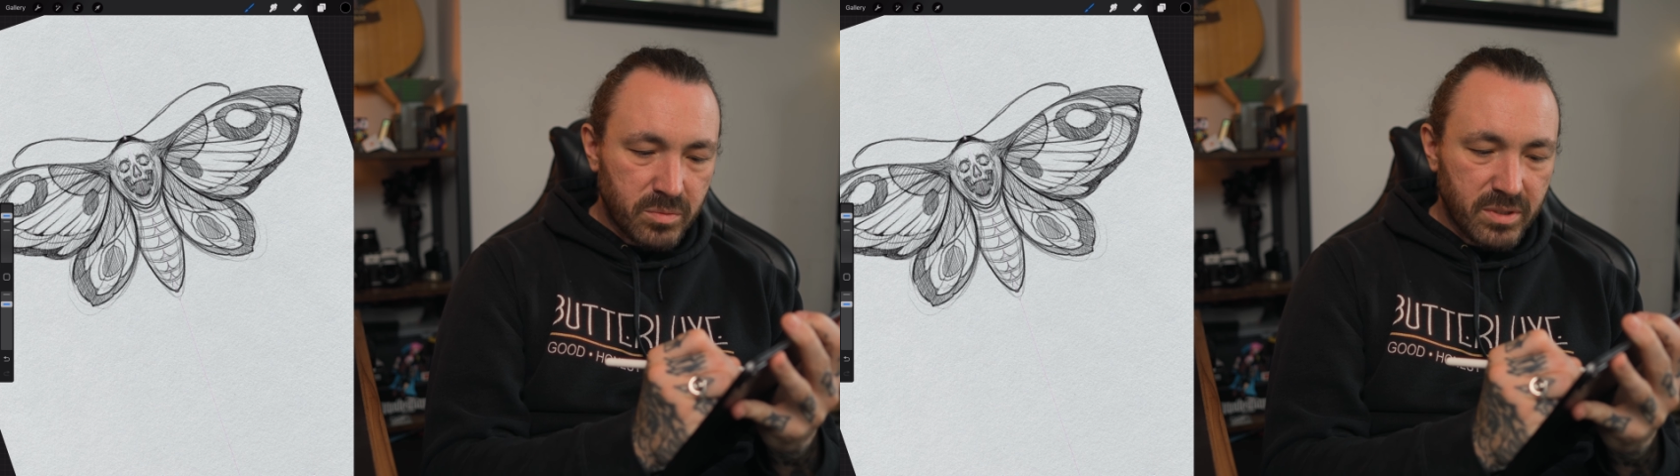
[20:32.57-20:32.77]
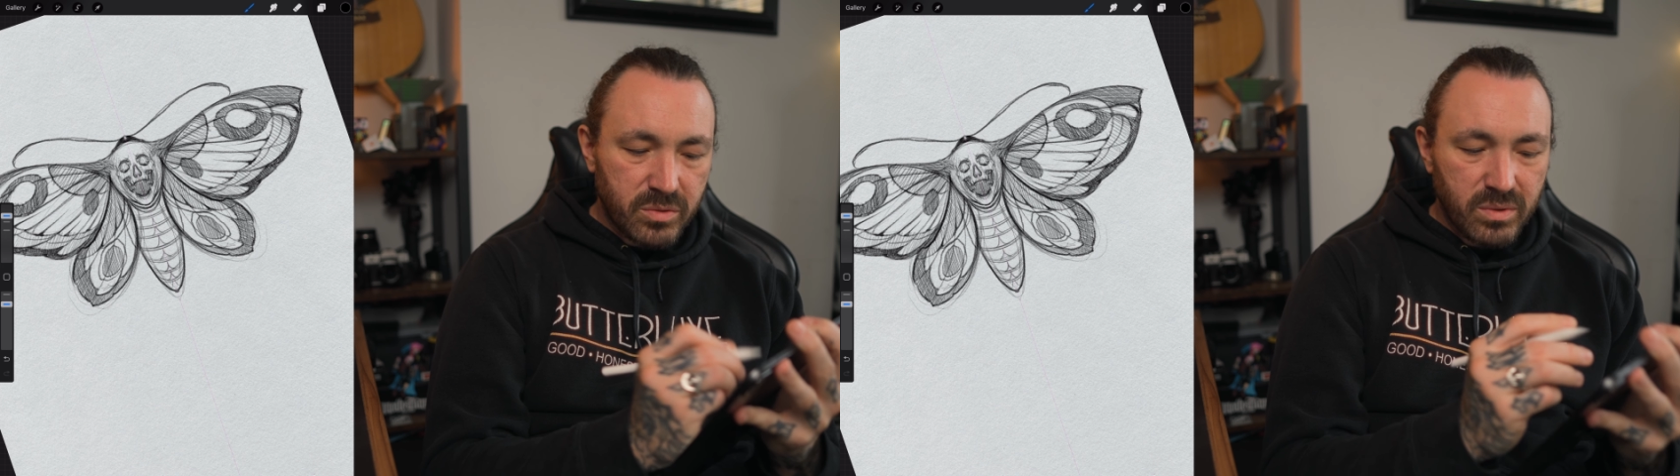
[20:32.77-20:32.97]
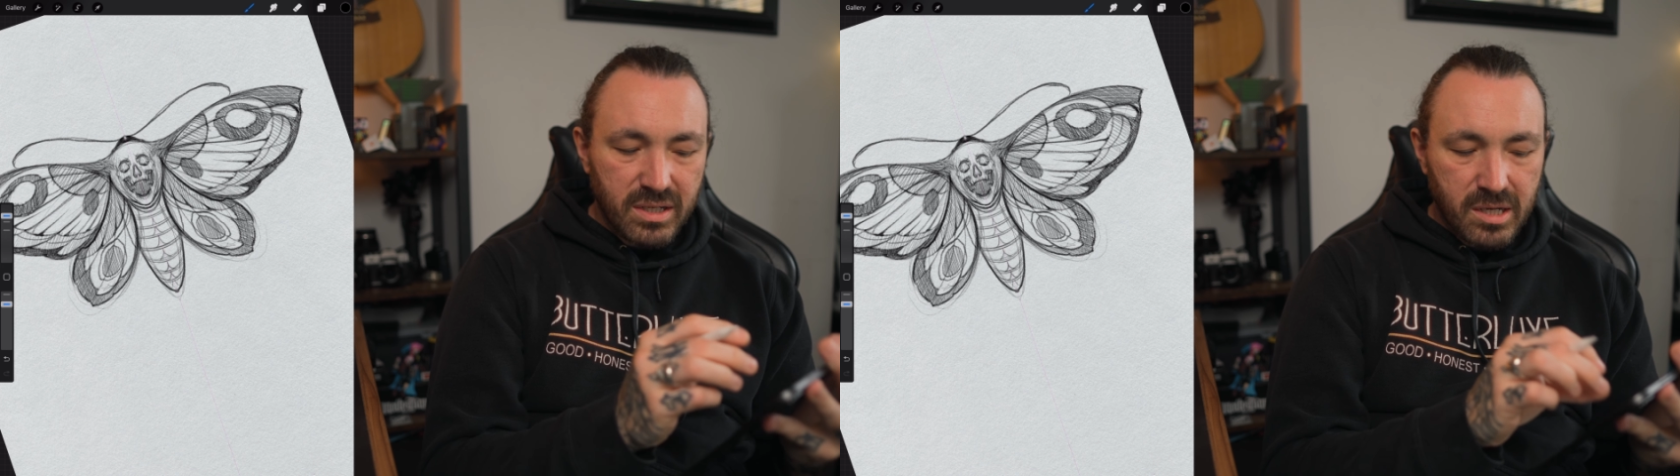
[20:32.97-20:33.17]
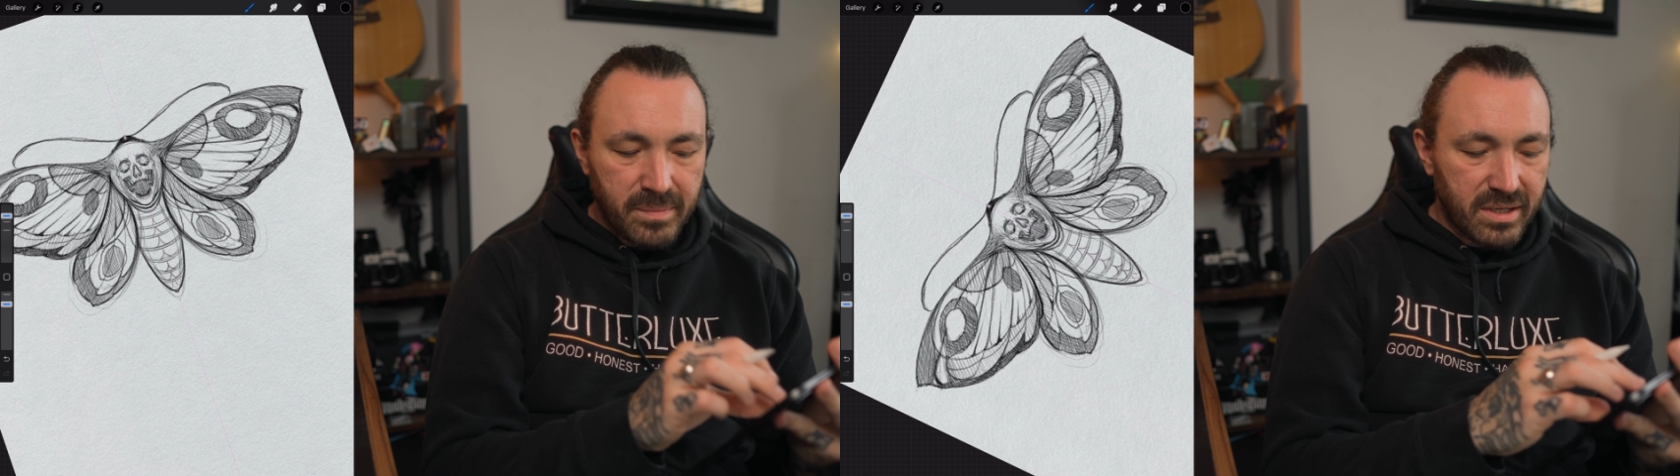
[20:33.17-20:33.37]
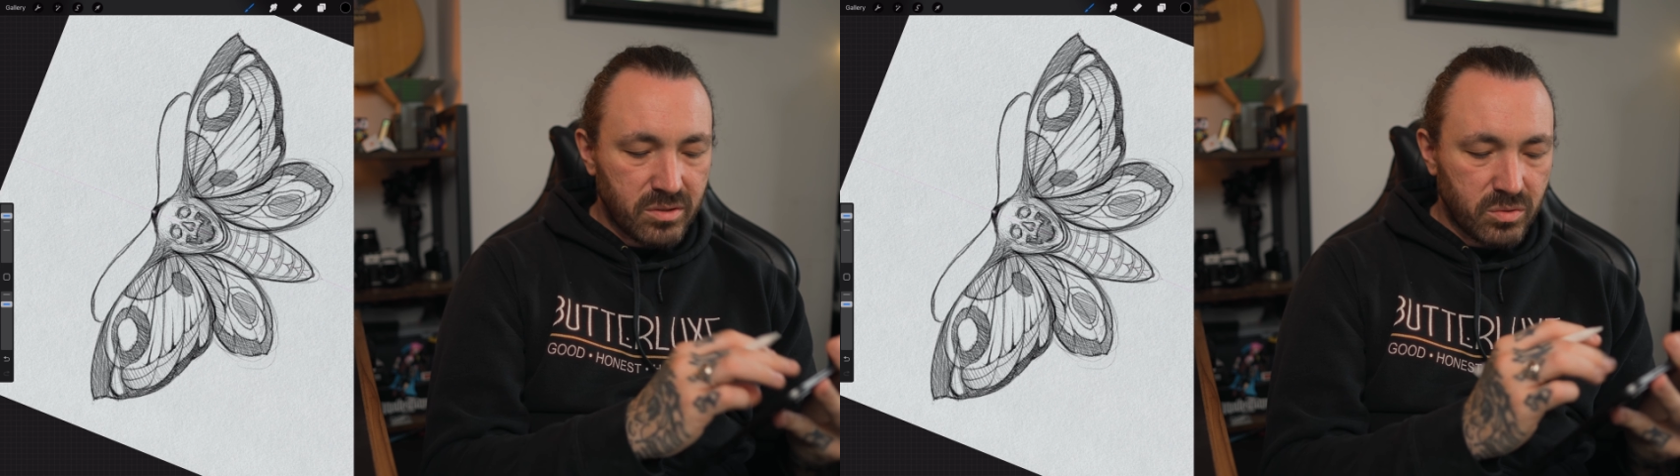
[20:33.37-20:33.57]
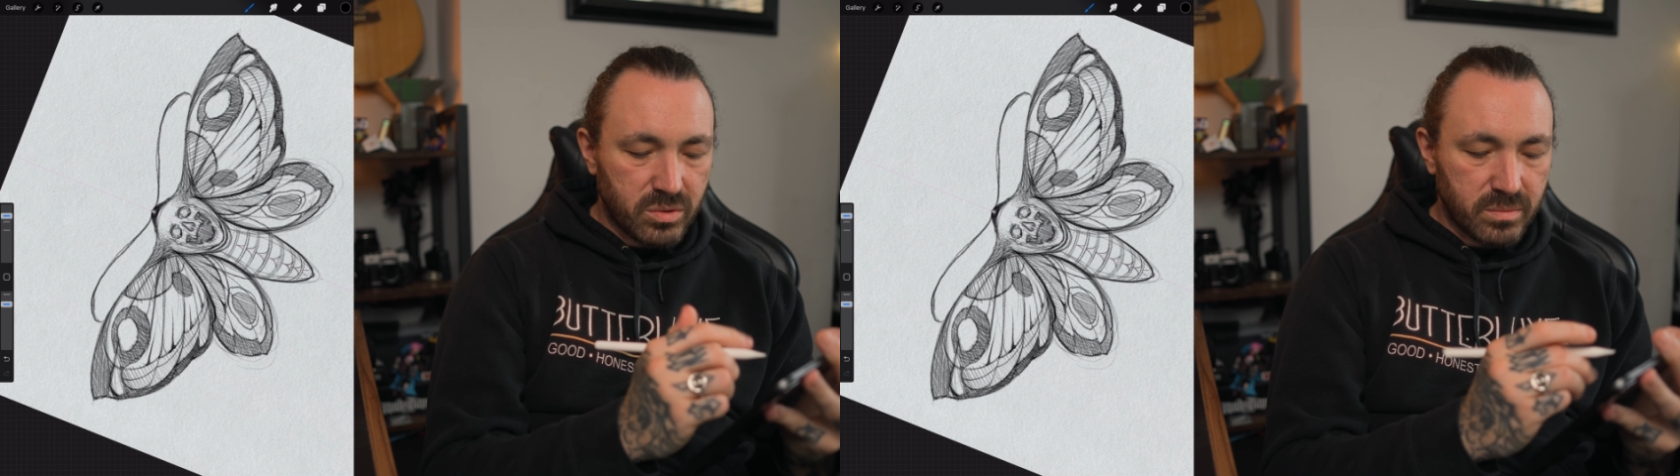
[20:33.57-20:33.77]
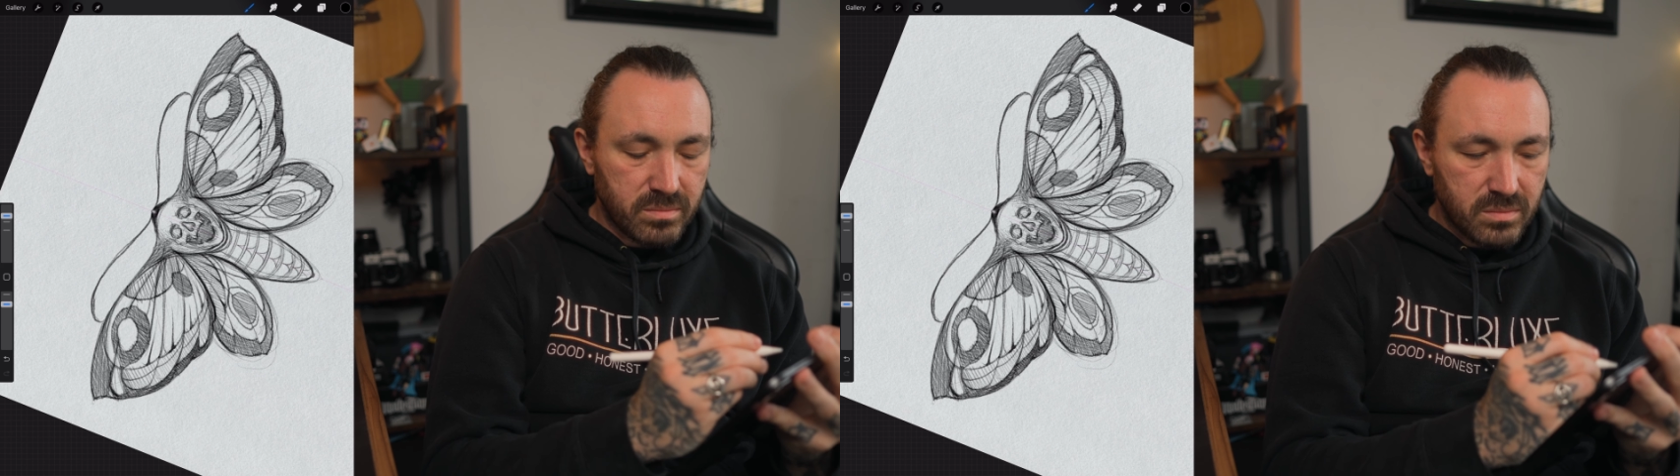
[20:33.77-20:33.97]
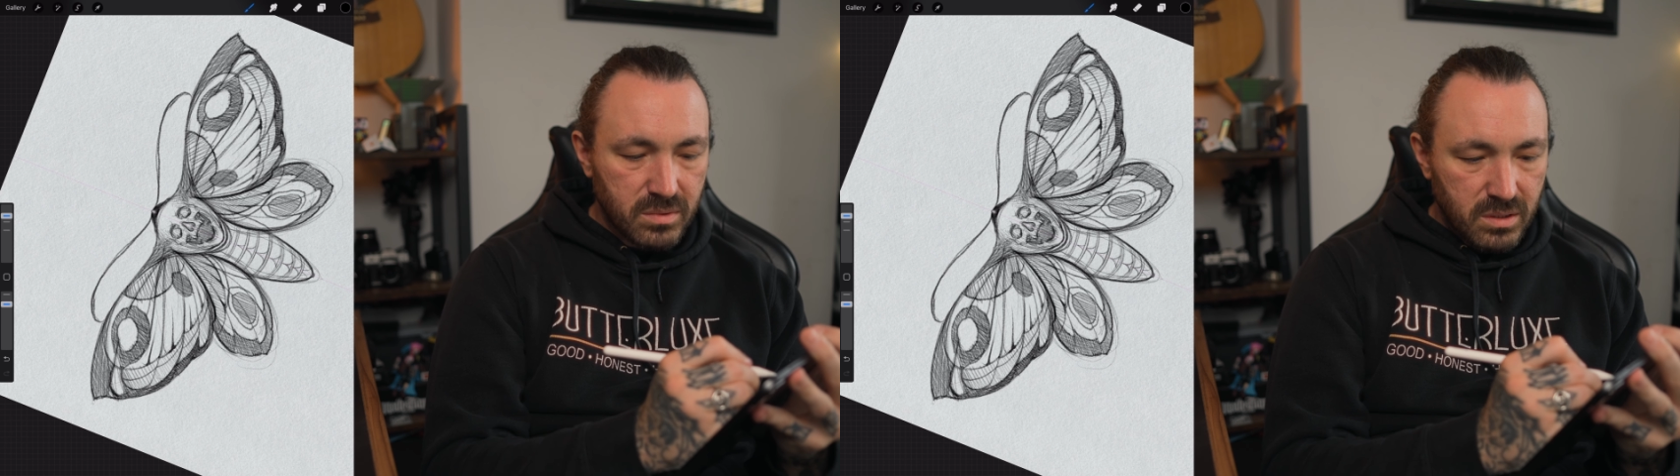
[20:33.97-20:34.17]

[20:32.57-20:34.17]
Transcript: Especially when they come out in autumn.